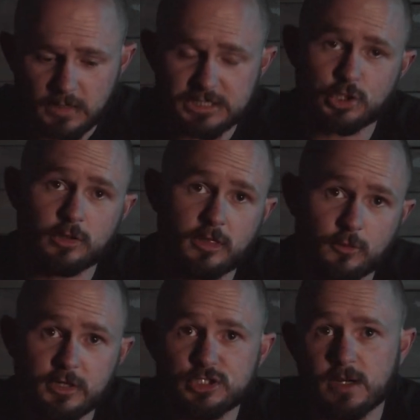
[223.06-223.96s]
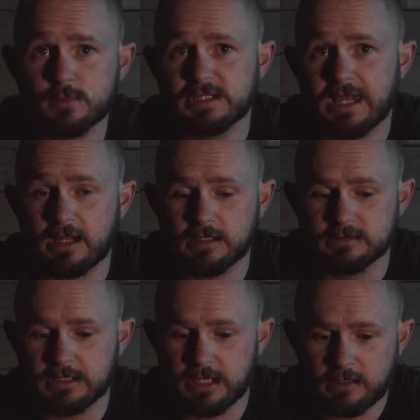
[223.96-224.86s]
It's got the 3 trebles hanging
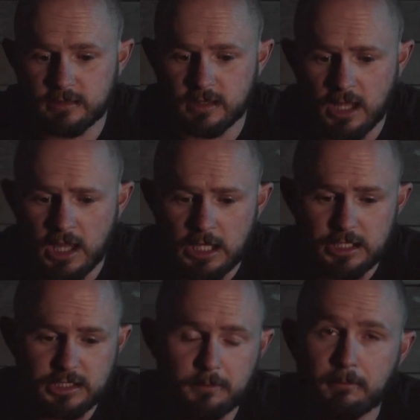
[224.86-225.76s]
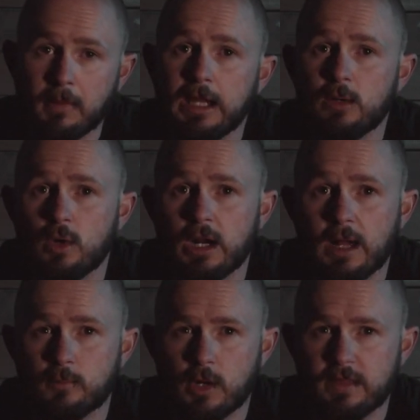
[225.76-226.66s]
underneath. You may want to
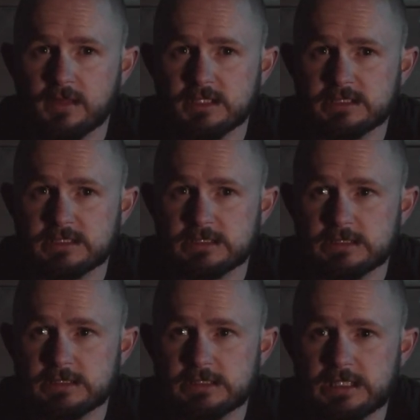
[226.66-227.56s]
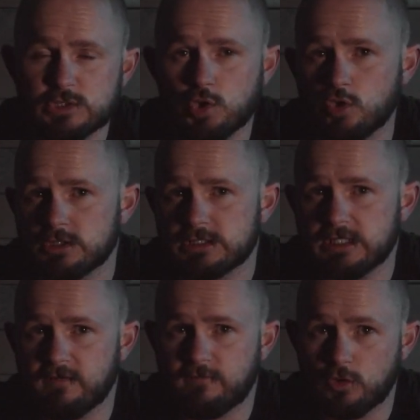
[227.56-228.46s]
upgrade these hooks
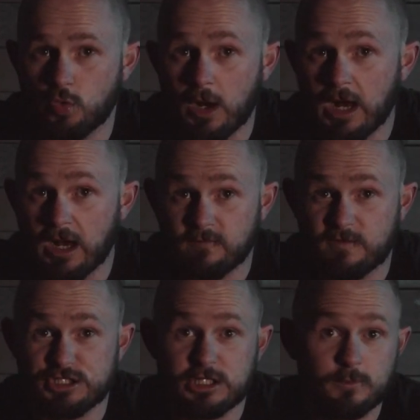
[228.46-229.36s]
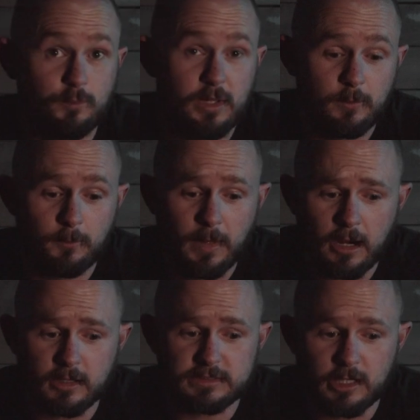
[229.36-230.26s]
if you are fishing in big
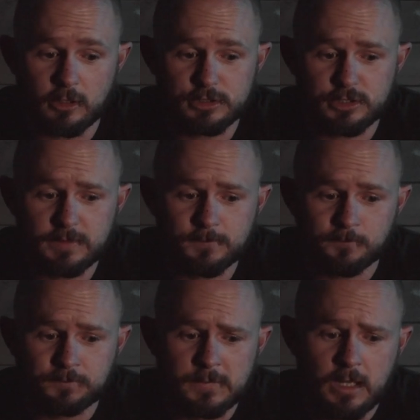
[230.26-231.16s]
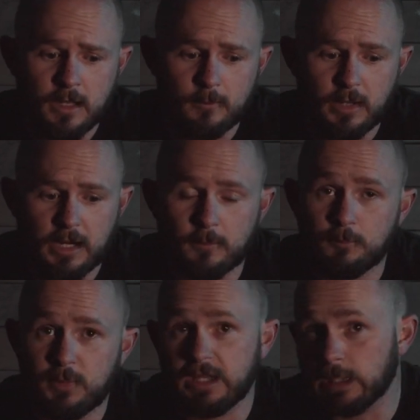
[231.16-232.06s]
barra territory,
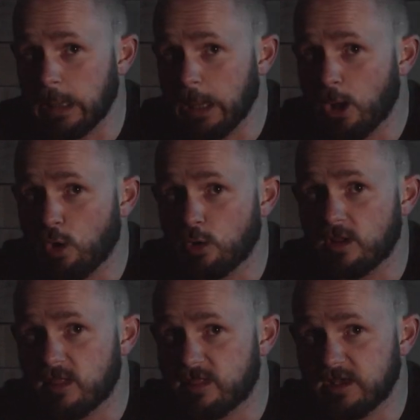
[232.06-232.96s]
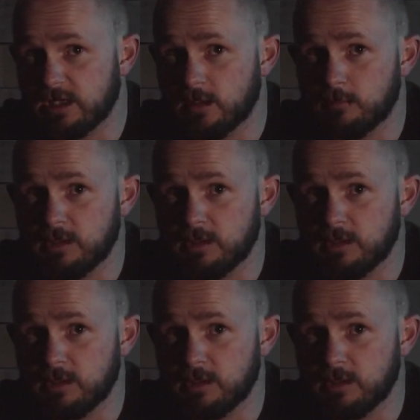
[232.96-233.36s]
but being a long, thin